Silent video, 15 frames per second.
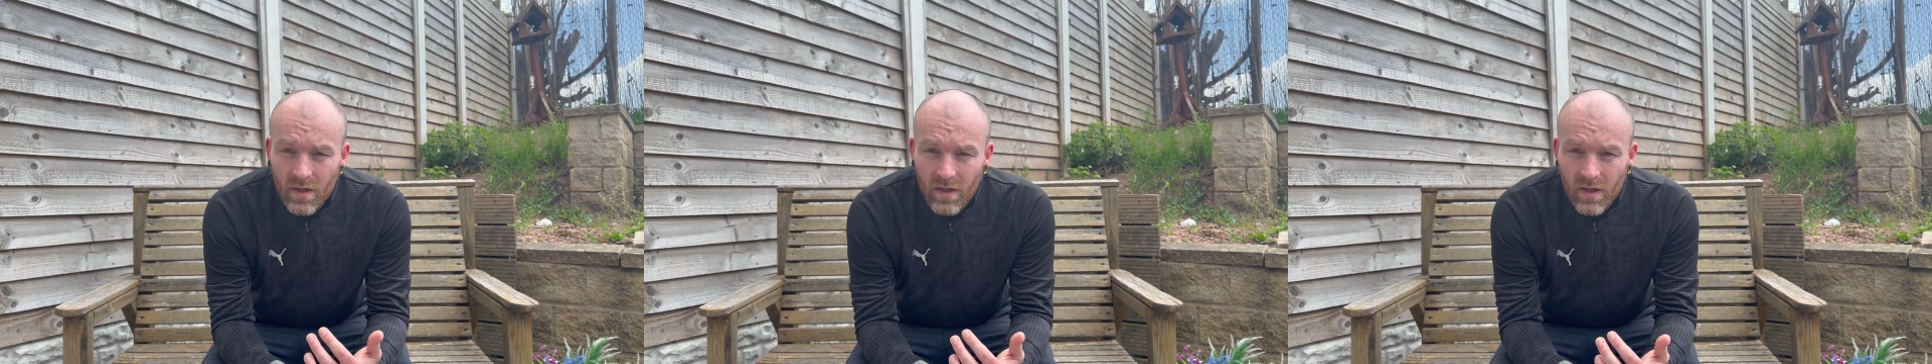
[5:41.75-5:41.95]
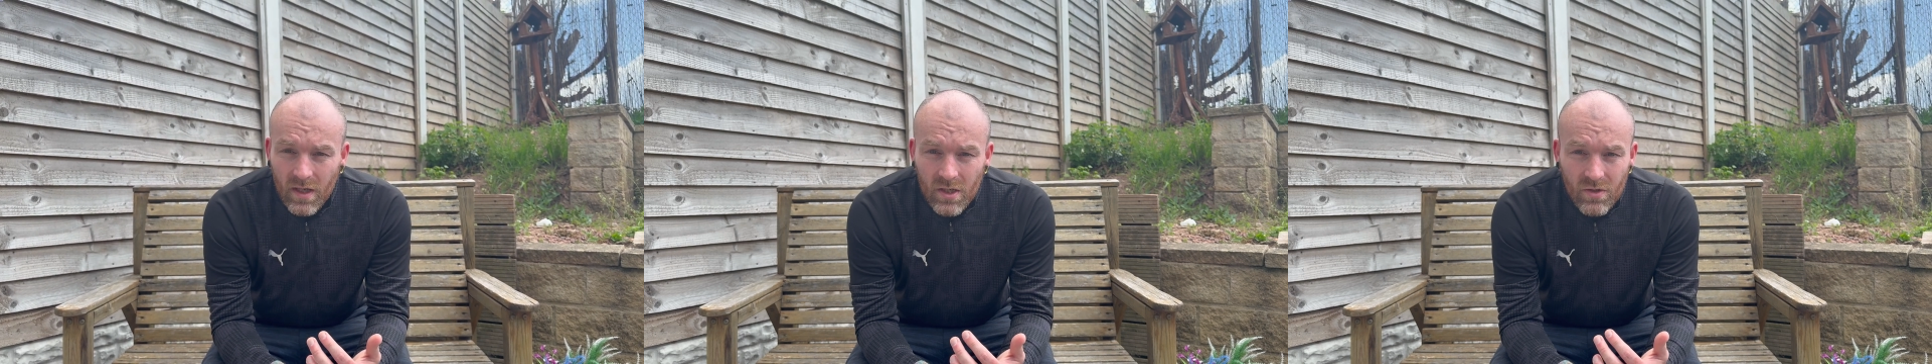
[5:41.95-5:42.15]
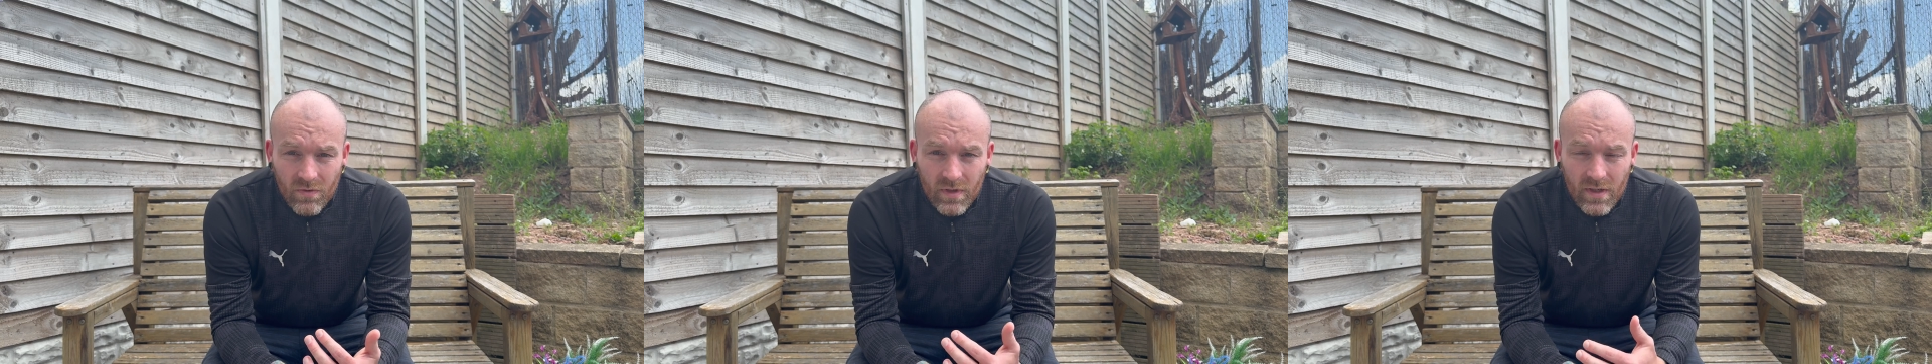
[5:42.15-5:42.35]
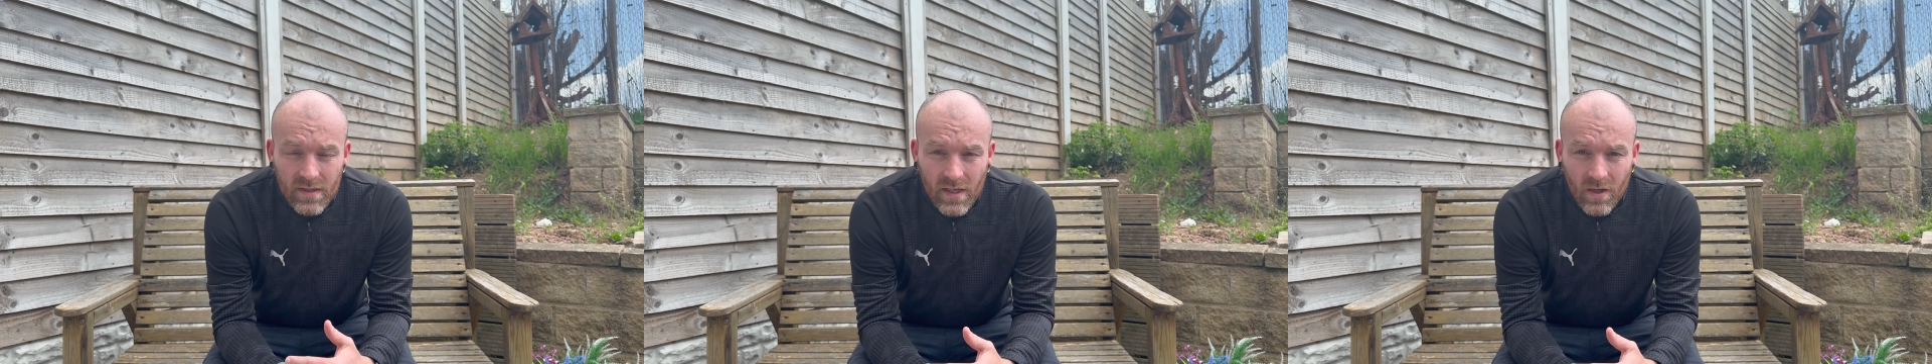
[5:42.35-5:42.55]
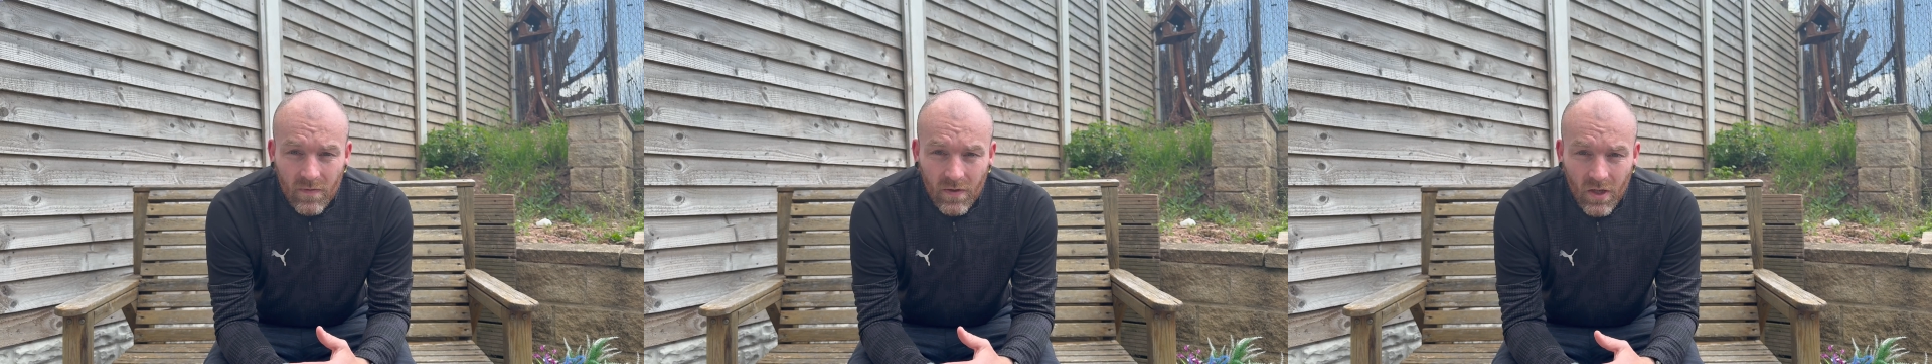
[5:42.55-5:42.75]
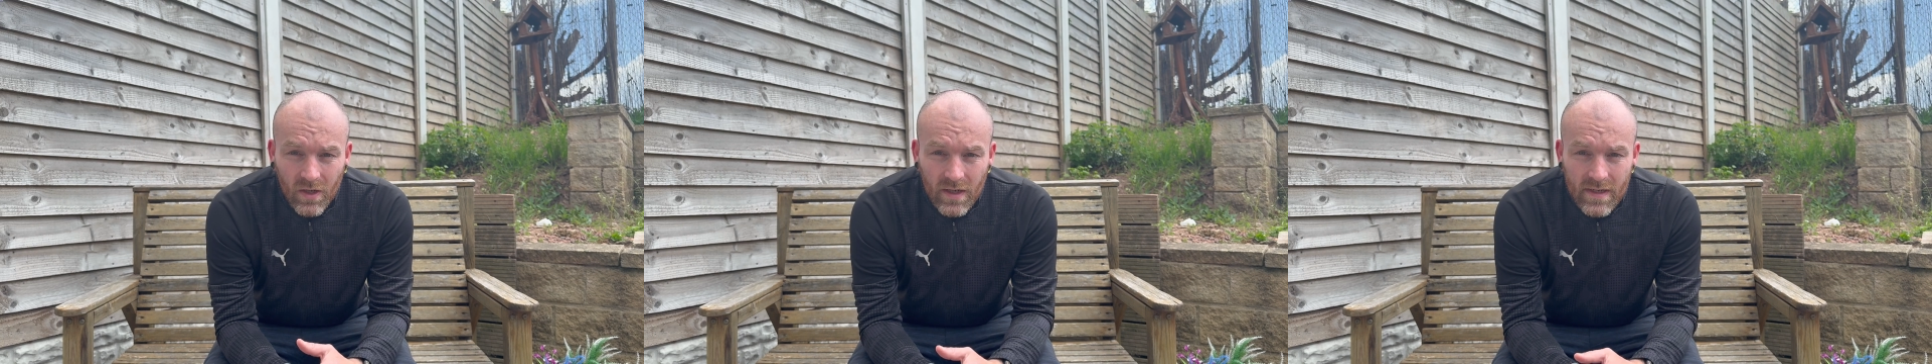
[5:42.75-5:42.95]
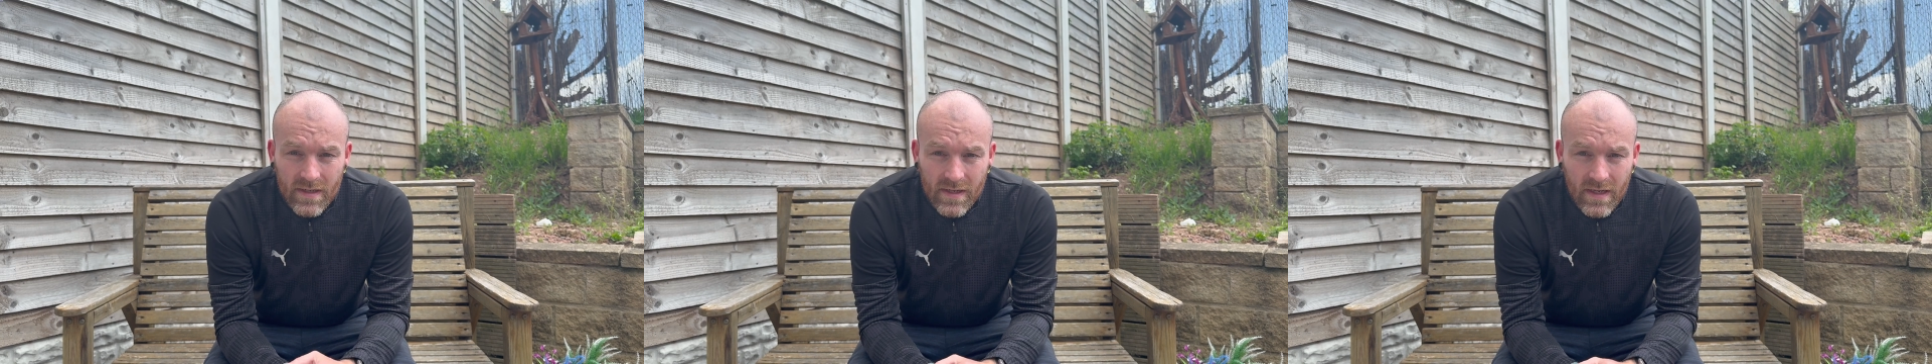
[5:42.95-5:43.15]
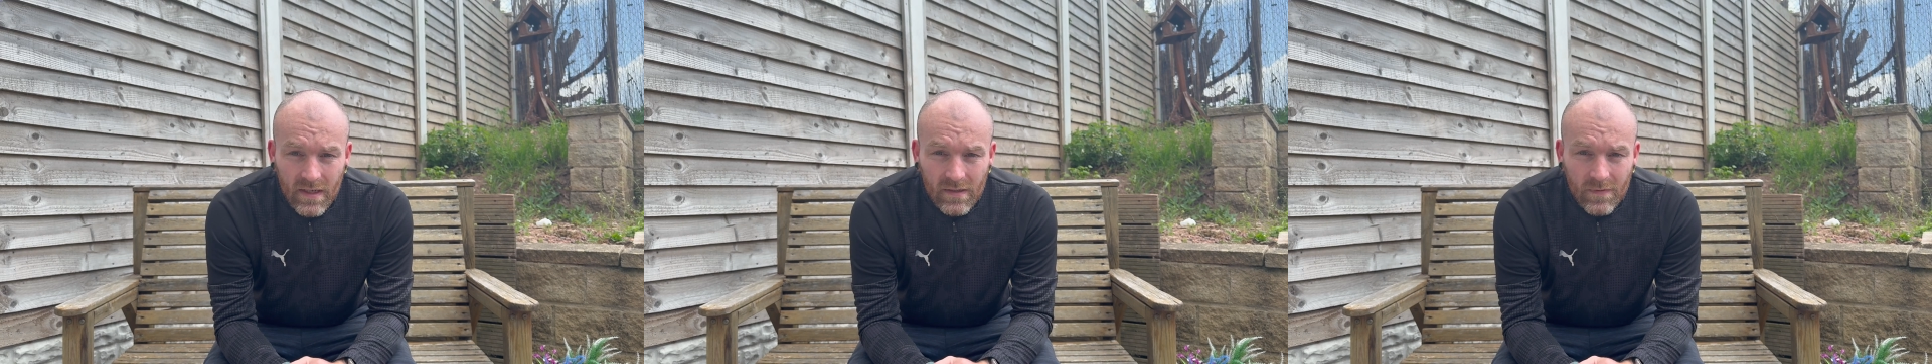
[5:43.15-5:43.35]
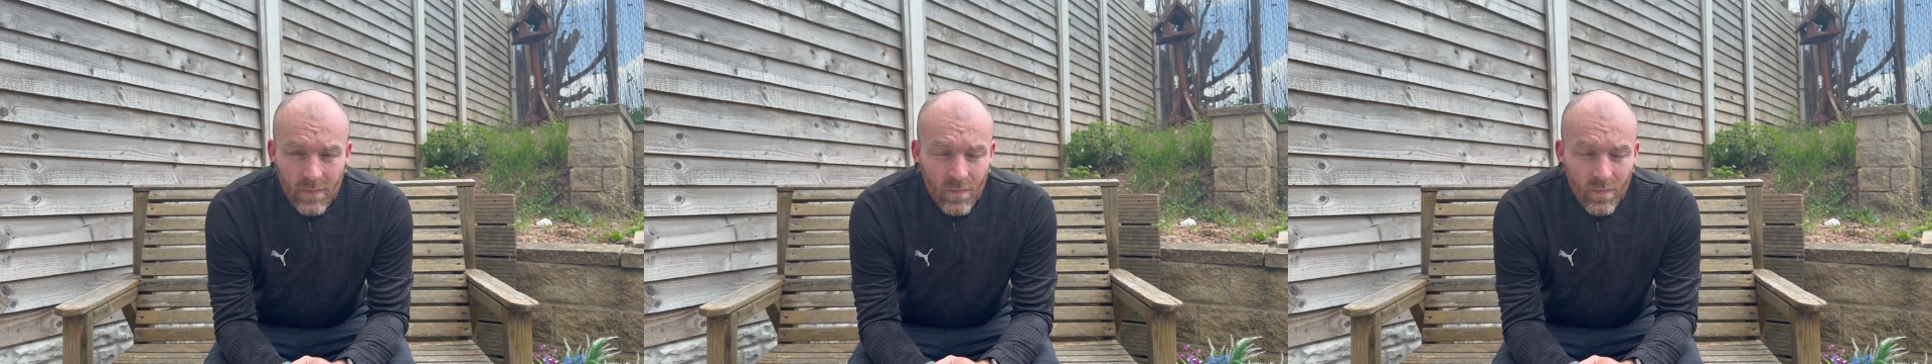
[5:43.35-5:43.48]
injuring yourself a lot easier.